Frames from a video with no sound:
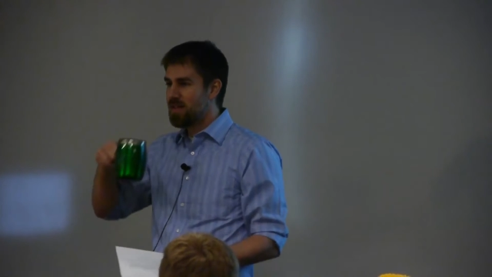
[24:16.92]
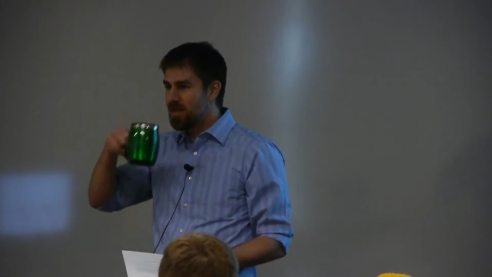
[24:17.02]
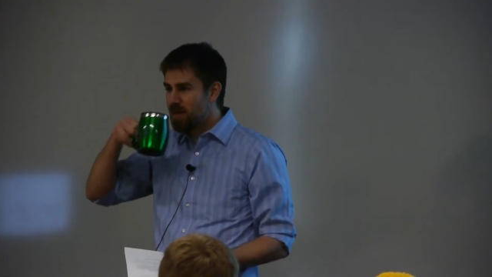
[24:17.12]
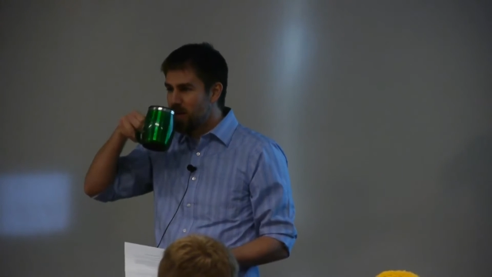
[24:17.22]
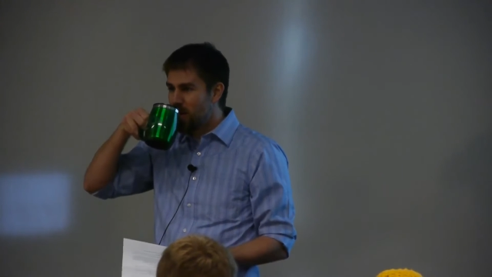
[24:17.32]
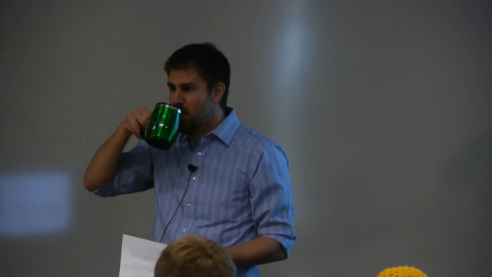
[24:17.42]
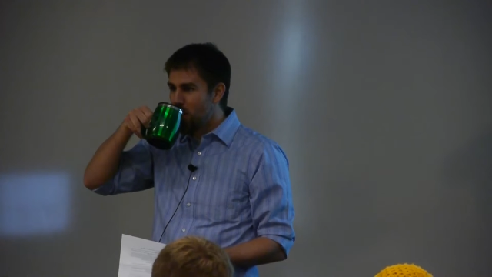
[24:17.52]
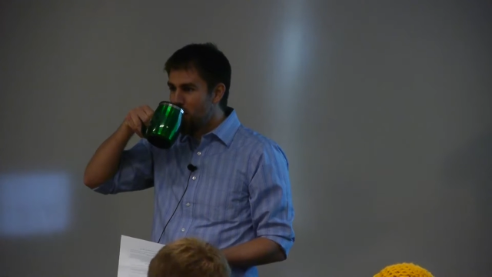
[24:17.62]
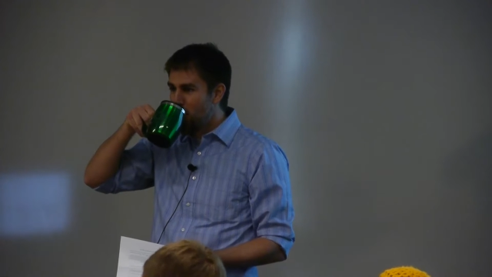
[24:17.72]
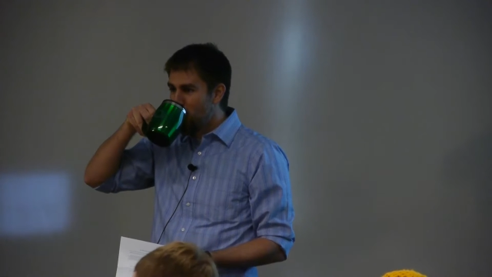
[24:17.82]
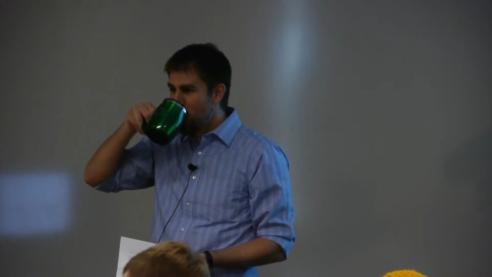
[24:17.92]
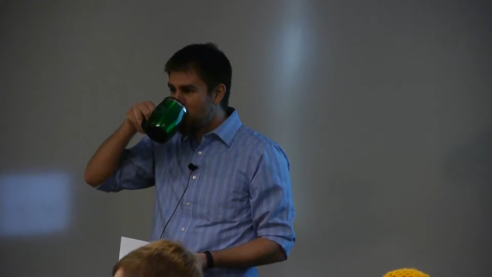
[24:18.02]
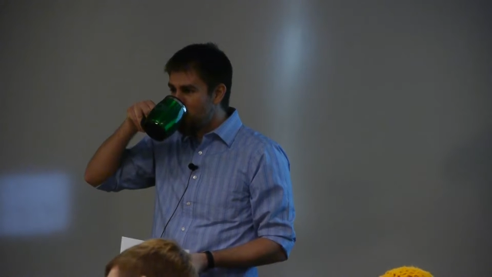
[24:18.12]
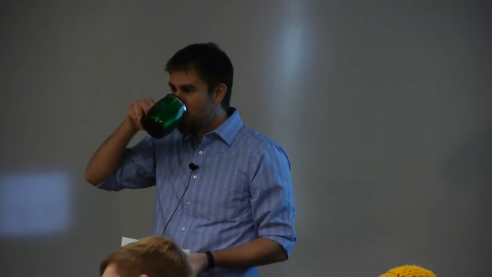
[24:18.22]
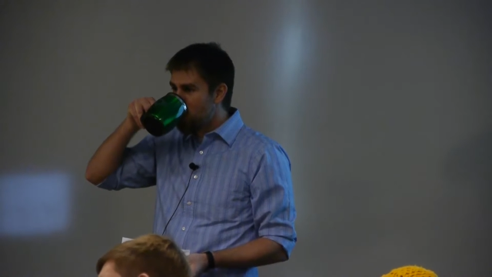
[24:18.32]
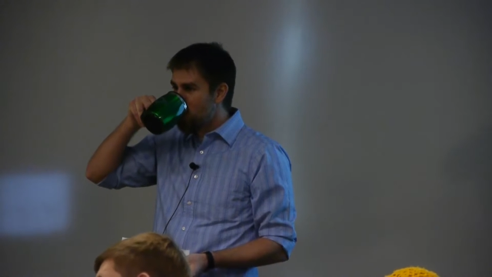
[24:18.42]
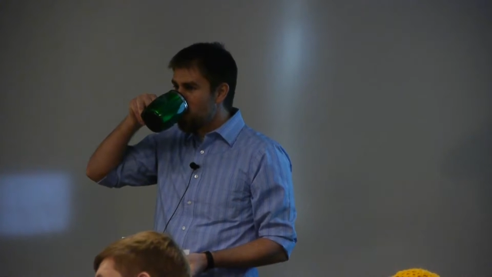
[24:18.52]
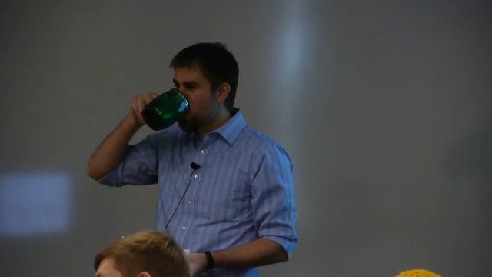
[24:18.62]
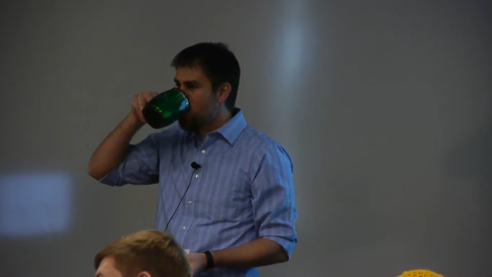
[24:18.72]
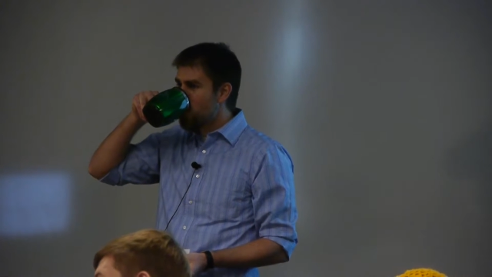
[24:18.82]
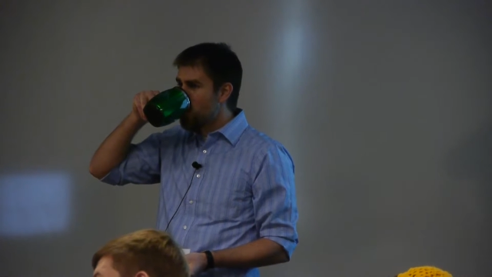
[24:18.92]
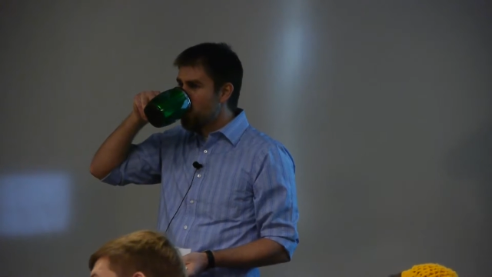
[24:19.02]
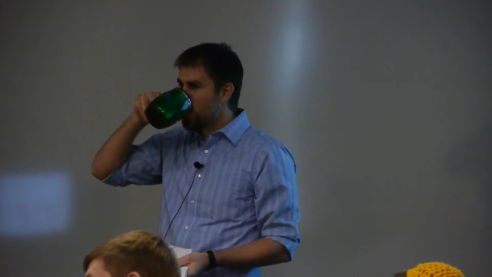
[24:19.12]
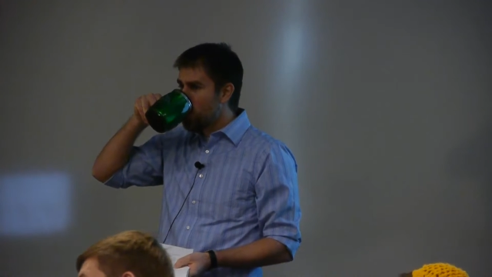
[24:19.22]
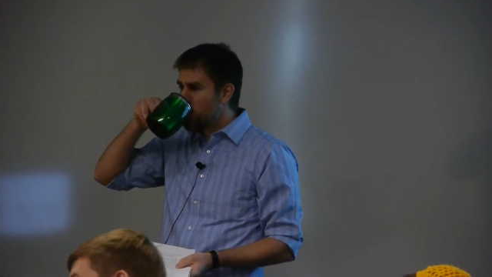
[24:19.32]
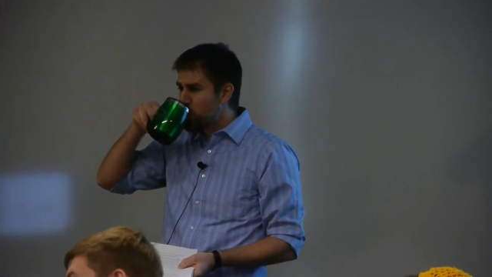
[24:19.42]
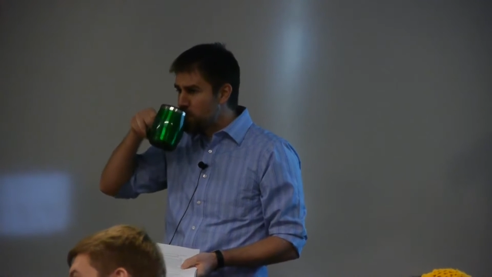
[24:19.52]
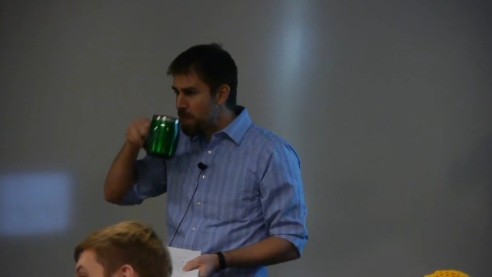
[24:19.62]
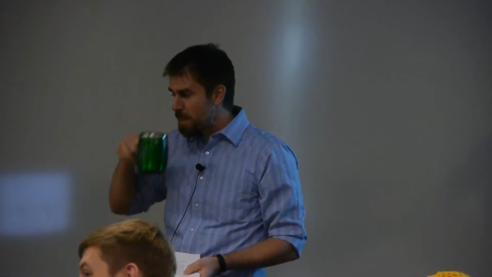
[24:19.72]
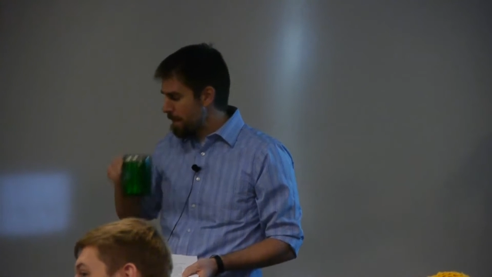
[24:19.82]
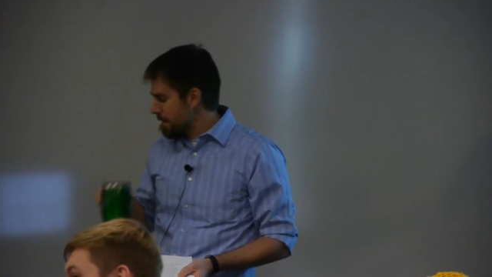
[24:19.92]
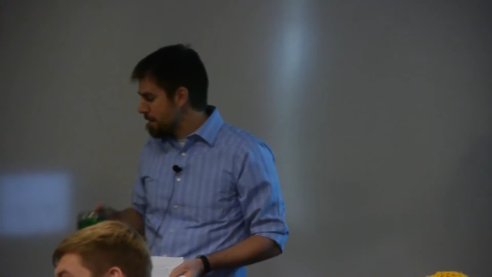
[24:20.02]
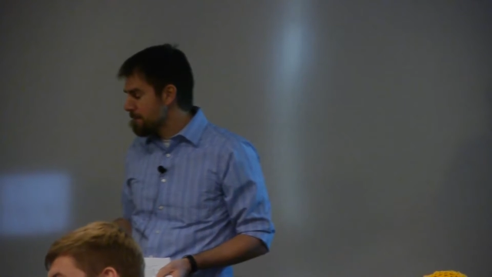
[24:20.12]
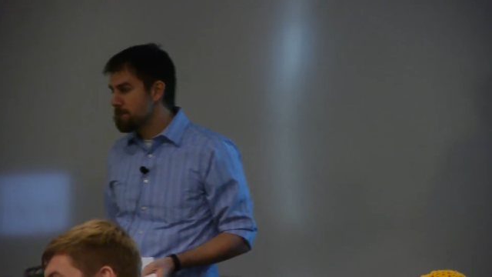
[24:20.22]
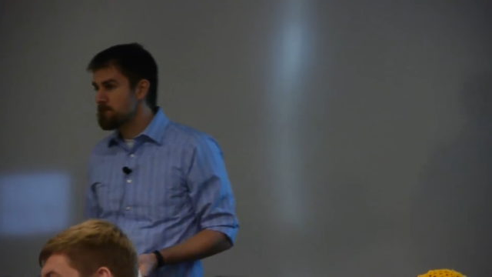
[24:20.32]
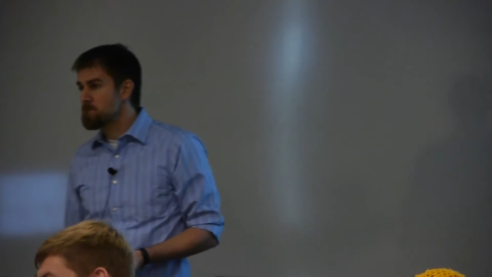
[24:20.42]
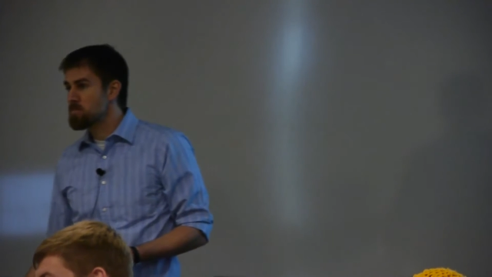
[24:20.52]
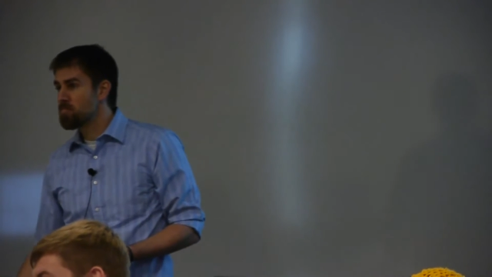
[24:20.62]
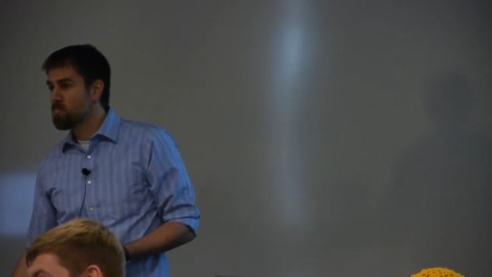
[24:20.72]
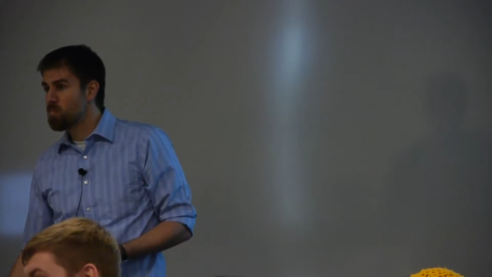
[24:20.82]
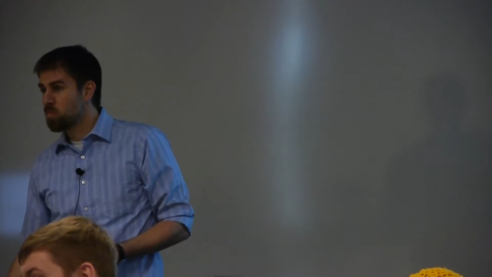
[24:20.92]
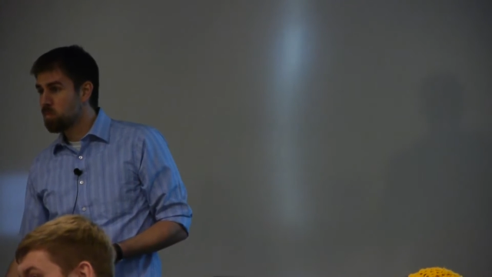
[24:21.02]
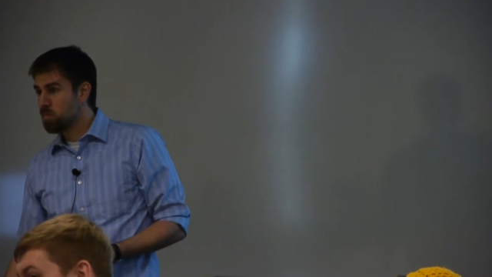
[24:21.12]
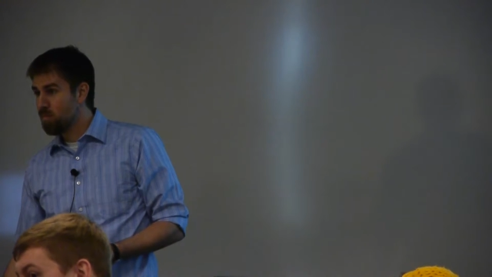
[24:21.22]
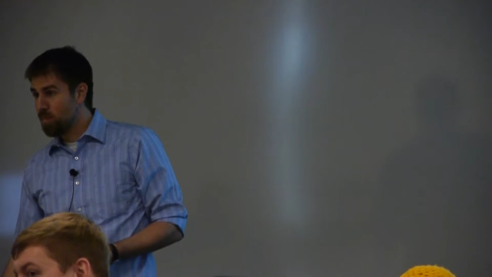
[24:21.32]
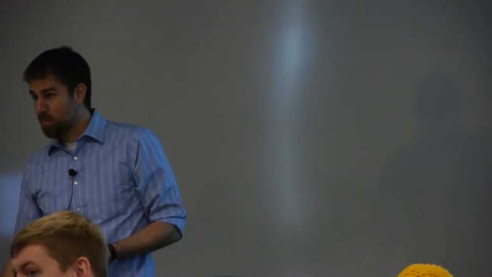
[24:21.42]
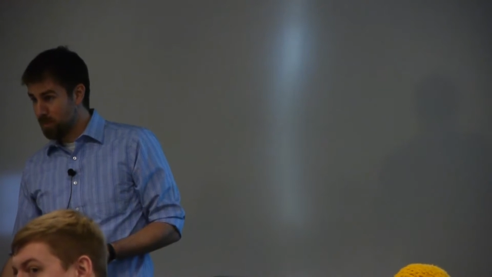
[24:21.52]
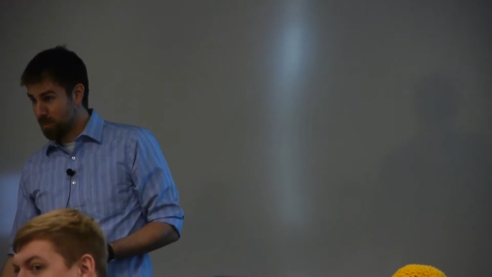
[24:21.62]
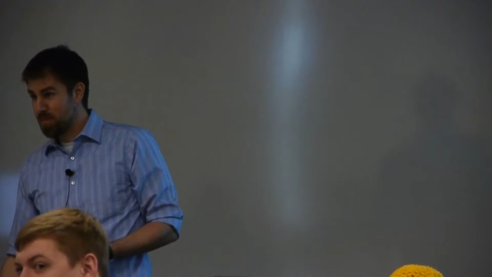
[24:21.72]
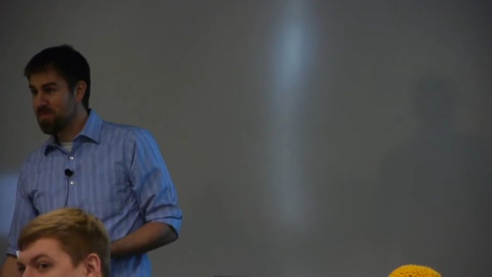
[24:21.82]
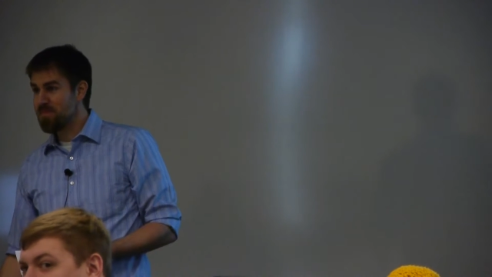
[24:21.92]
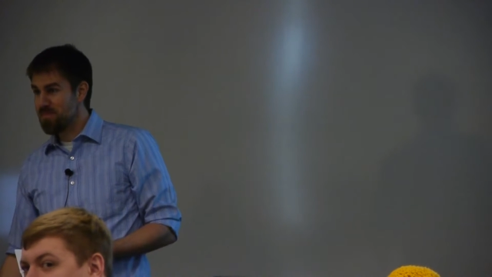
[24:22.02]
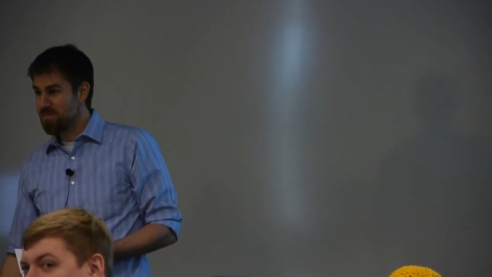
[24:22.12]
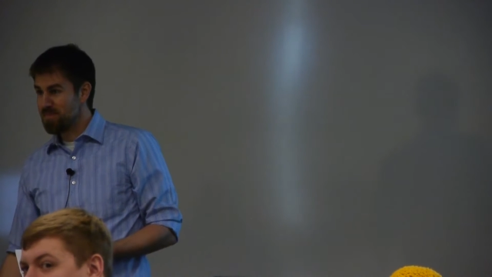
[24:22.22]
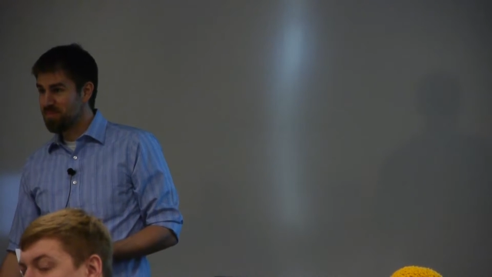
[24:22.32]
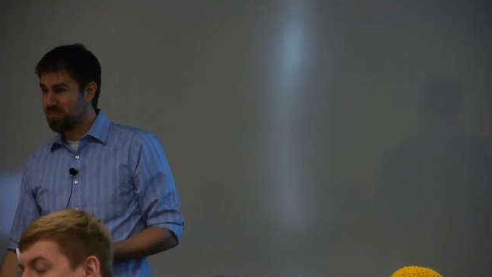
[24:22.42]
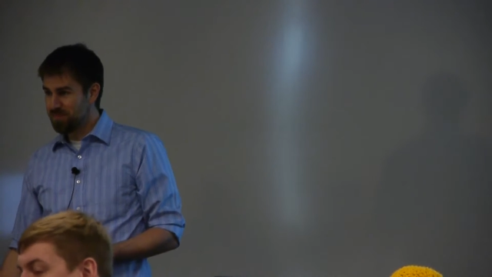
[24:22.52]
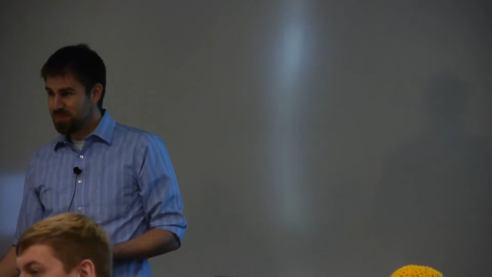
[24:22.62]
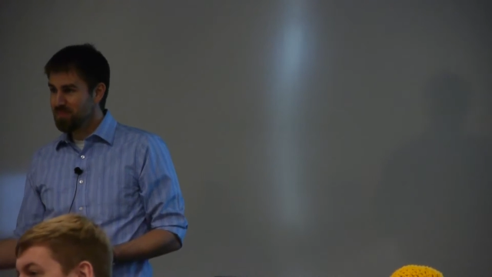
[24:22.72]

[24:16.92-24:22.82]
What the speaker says: [no speech]